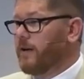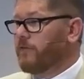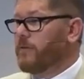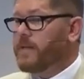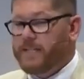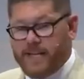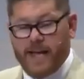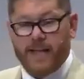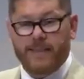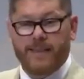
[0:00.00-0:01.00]
from the
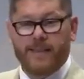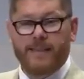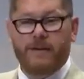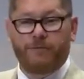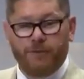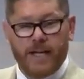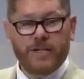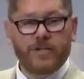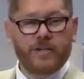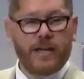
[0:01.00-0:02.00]
death that
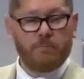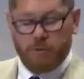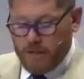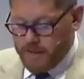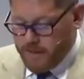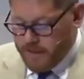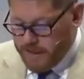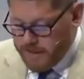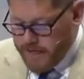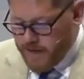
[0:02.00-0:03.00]
flesh and blood
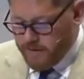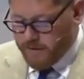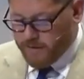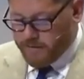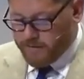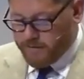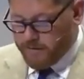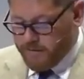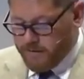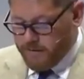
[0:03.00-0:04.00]
encounters.
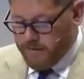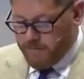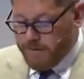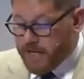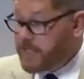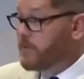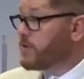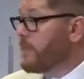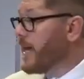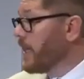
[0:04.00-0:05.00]
Because he
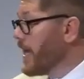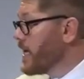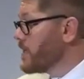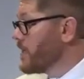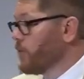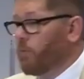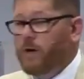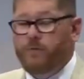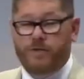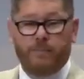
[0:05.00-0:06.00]
was made like us in
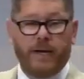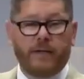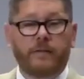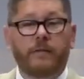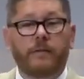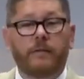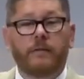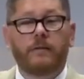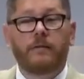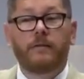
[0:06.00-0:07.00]
what respect?
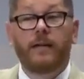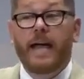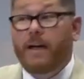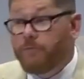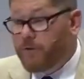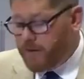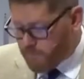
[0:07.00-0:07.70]
every